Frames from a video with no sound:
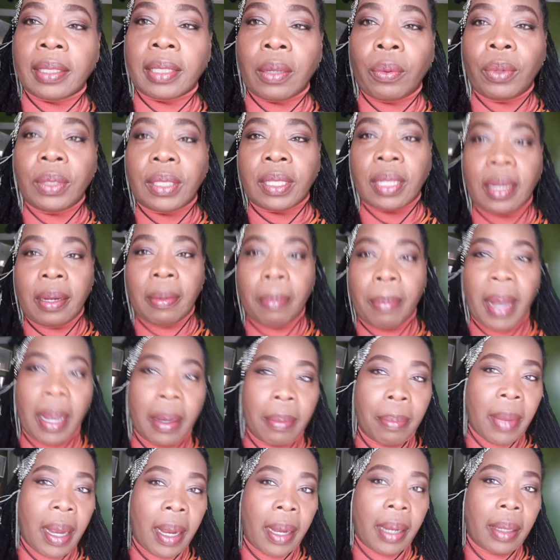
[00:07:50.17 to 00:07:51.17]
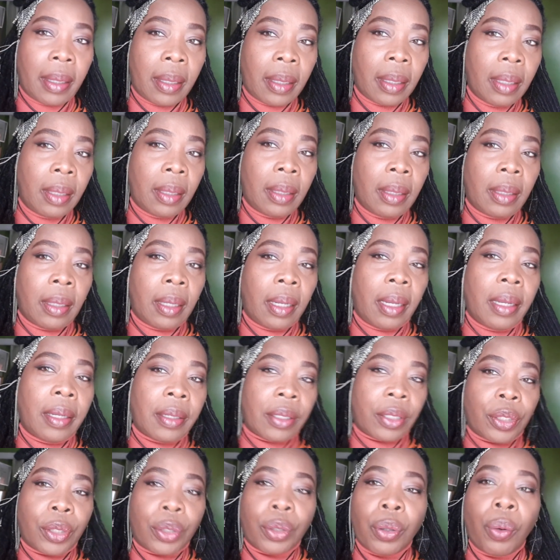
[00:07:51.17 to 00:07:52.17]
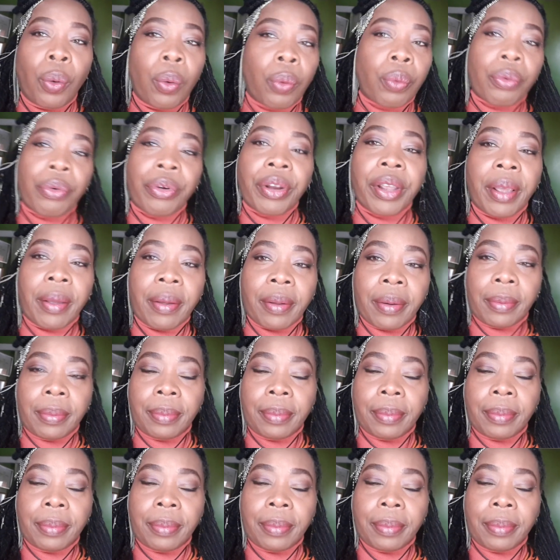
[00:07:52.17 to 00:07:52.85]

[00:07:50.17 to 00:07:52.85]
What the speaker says: you have to be able to say, look, I don't want to